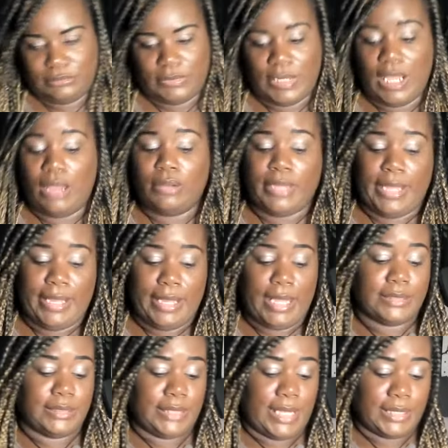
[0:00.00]
Okay,
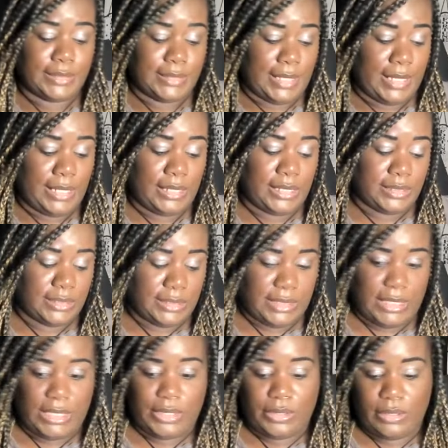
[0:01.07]
I just got to say it because it's
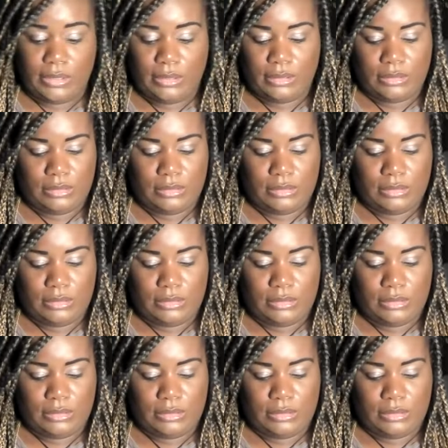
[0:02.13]
here.